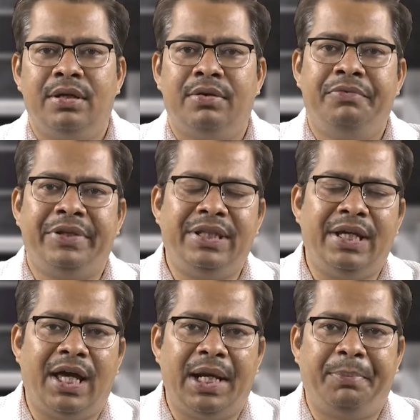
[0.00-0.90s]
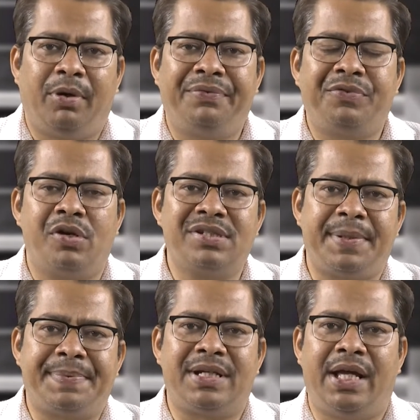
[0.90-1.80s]
with the help of
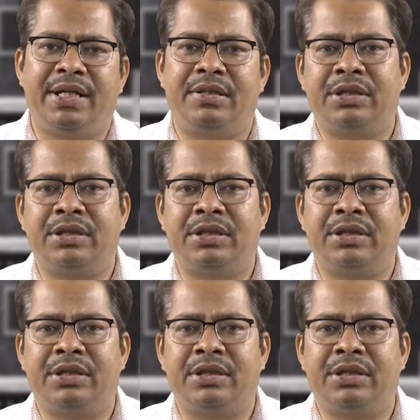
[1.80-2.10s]
concepts like